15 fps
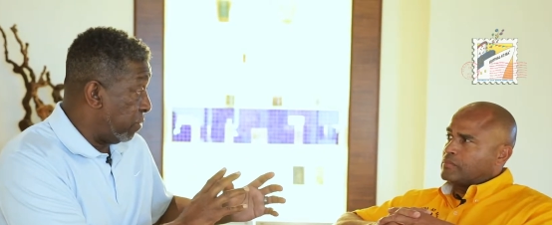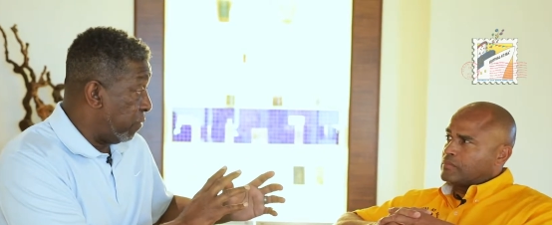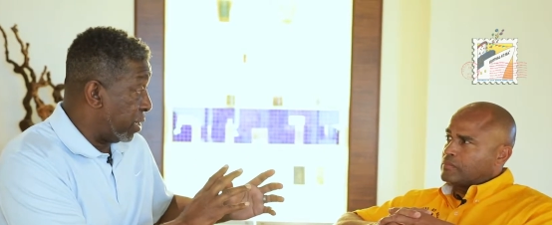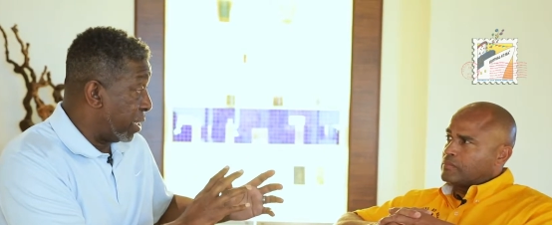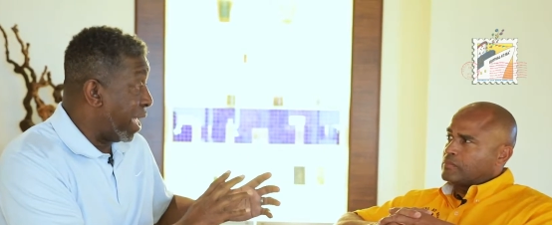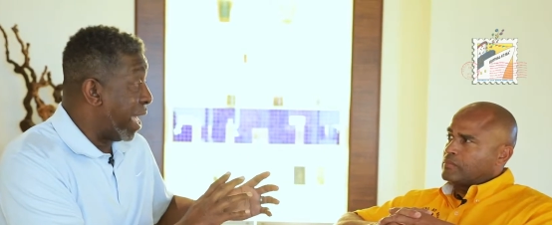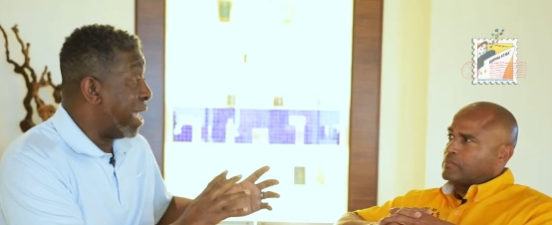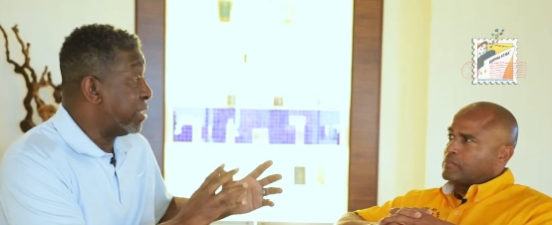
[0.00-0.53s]
Speaker 1: of what
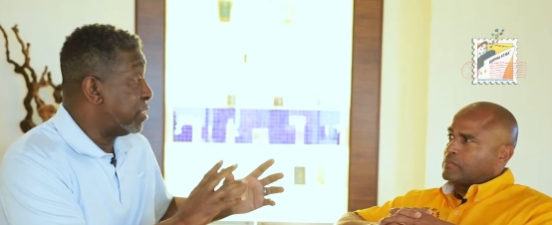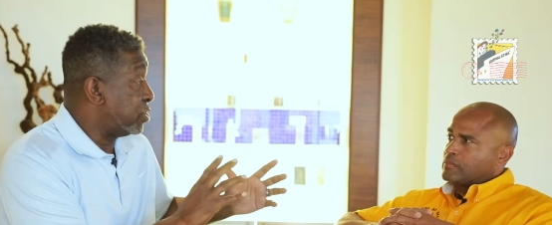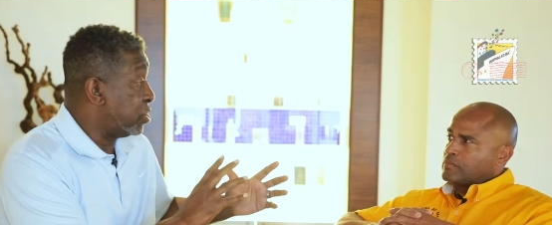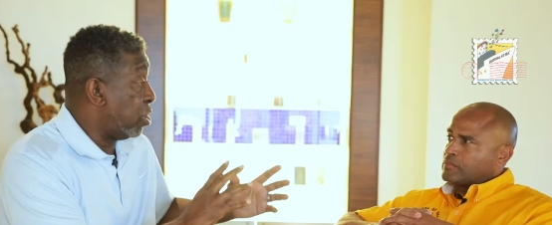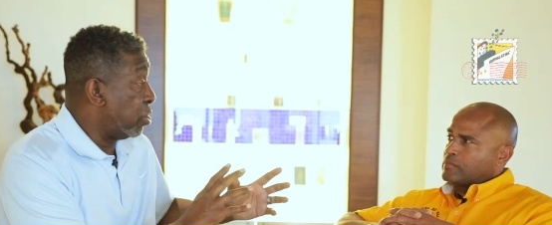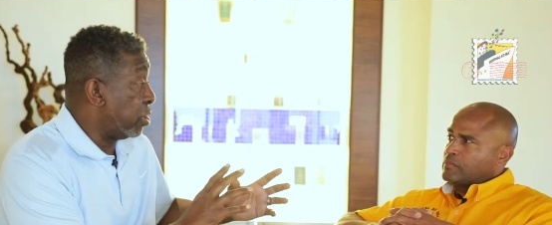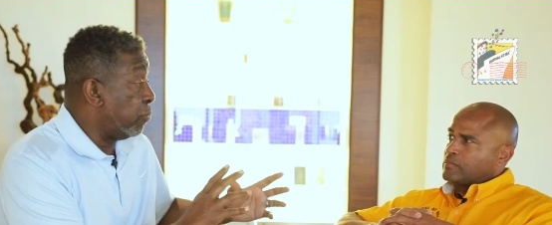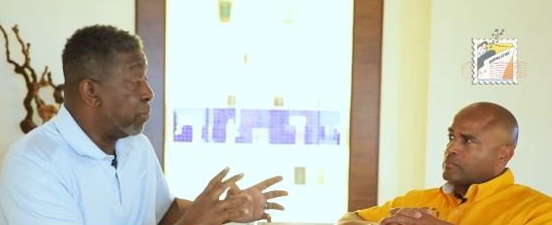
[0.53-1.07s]
mm-hmm. God is
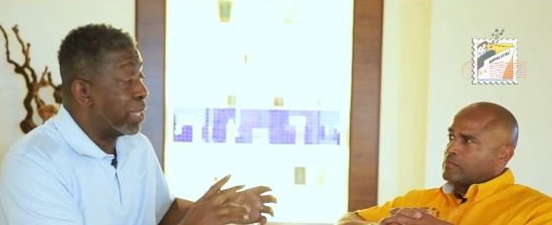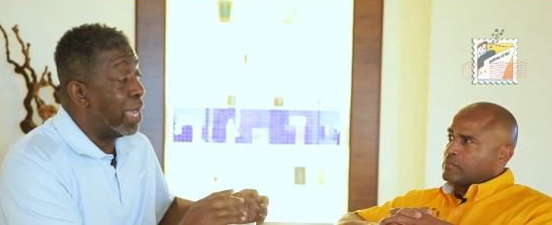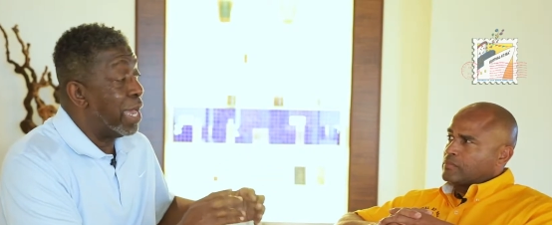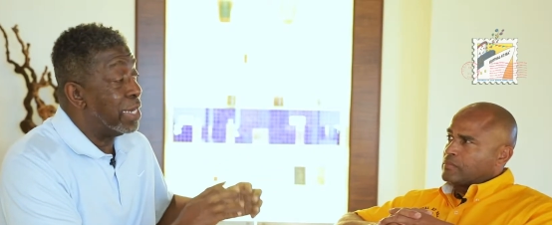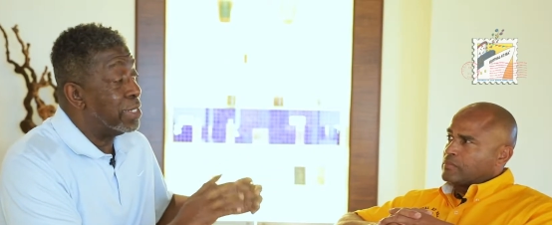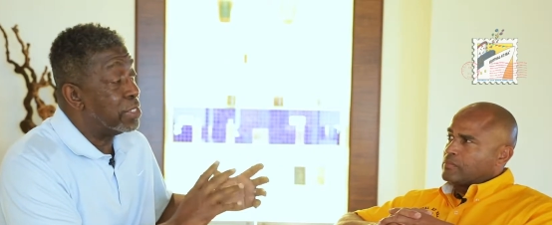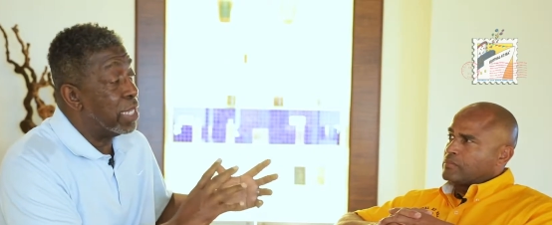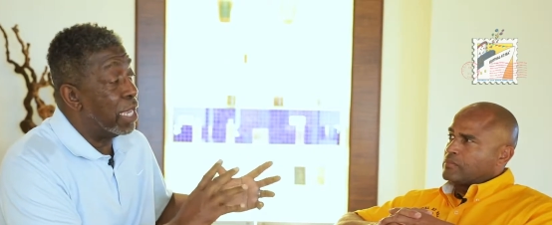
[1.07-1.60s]
talking, what
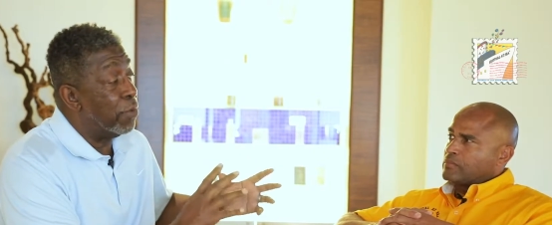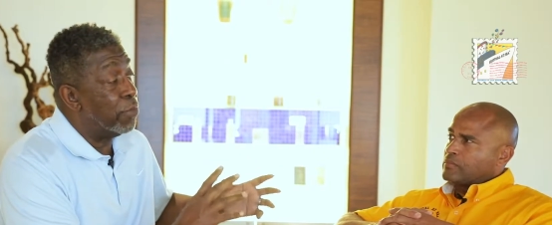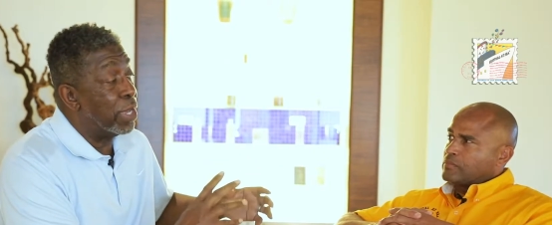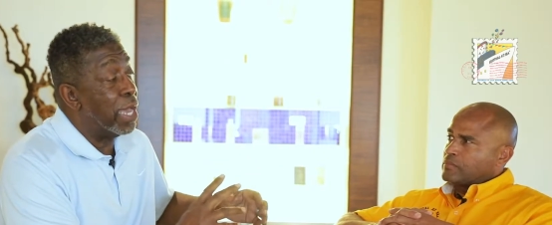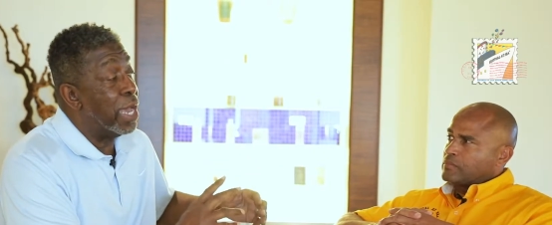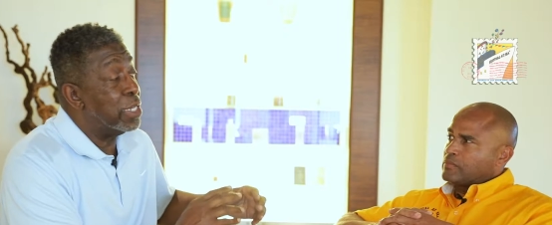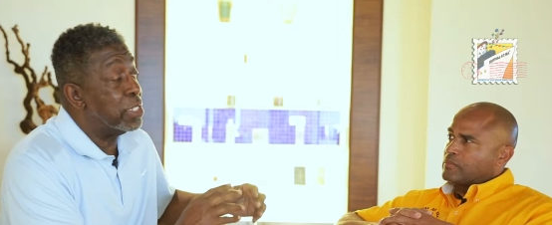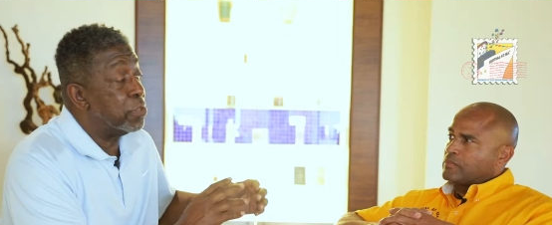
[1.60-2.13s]
God is saying, what
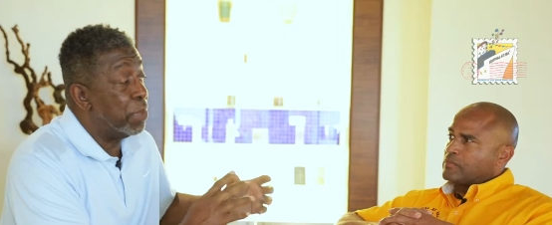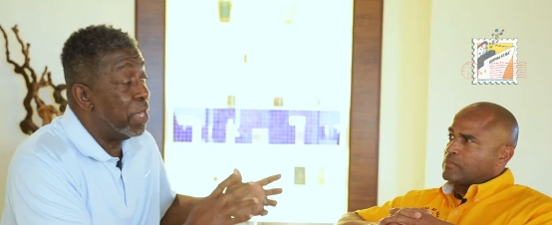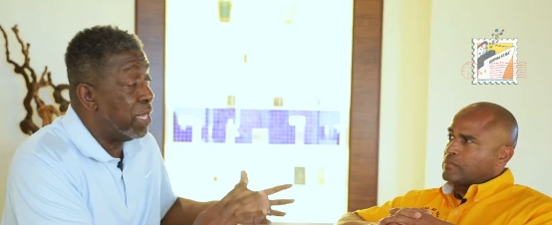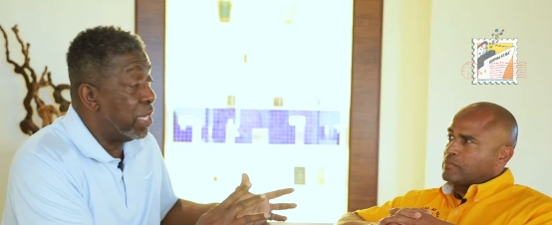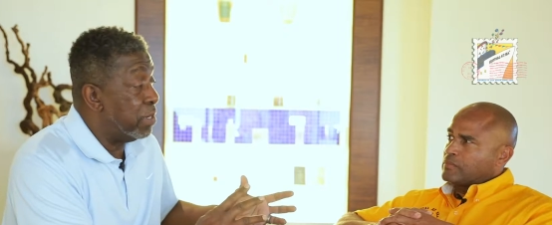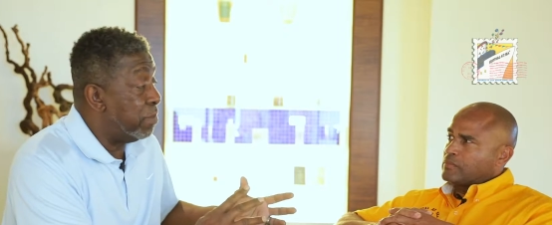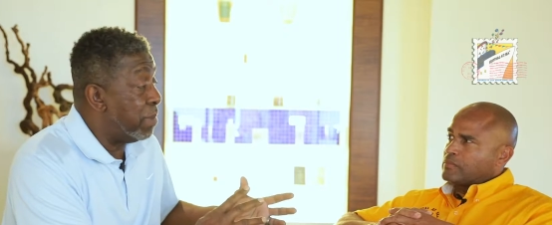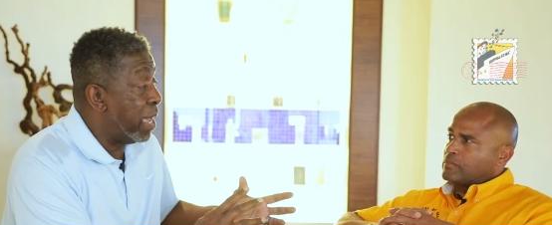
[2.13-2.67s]
God is
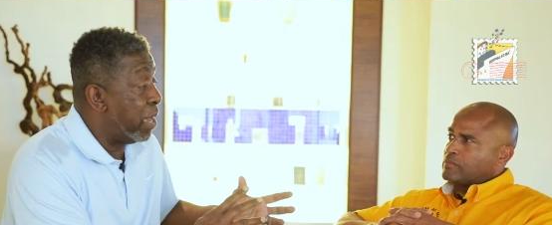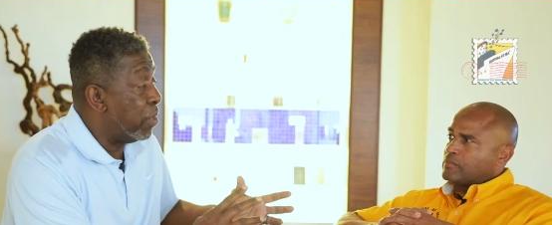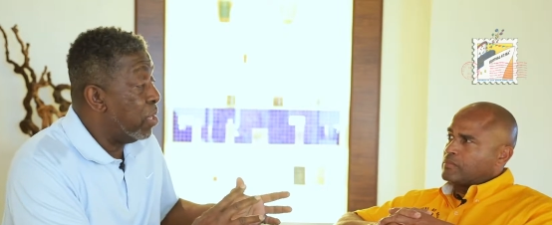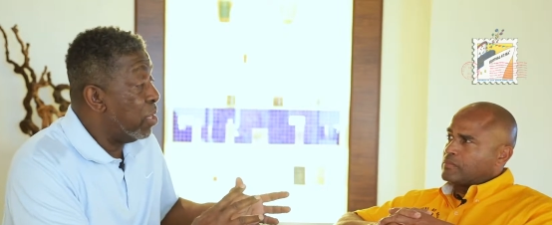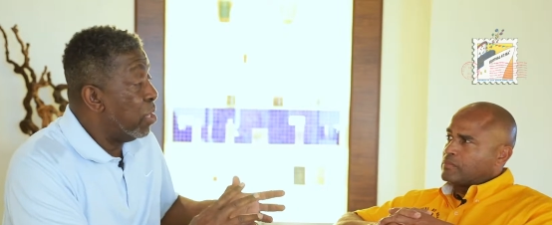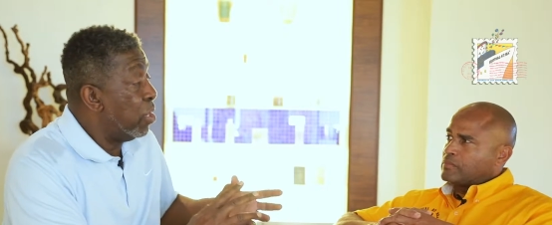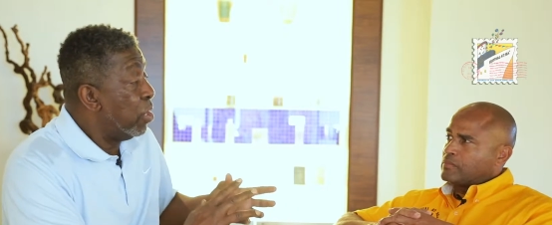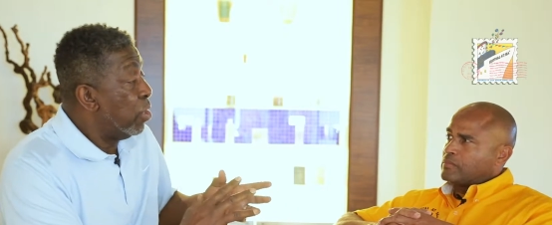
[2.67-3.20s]
speaking about. Mm
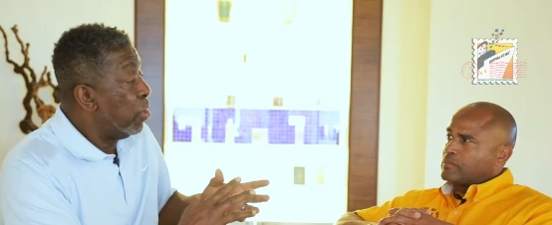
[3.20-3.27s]
-hmm.